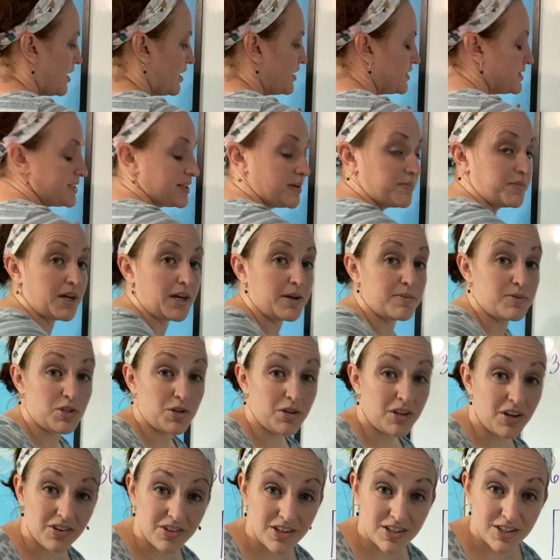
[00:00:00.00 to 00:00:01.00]
Sometimes you
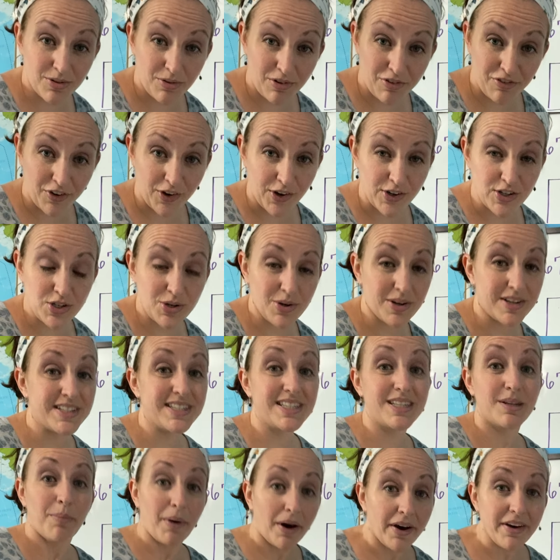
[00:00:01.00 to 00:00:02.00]
hear this referred to
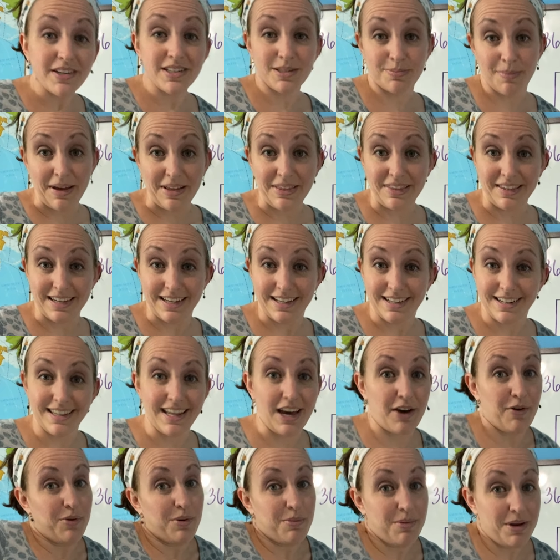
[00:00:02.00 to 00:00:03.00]
as the box method.
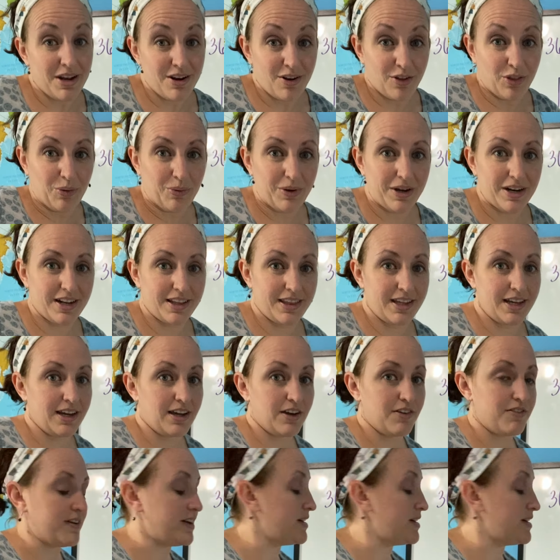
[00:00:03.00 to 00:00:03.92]
That would be another way to think of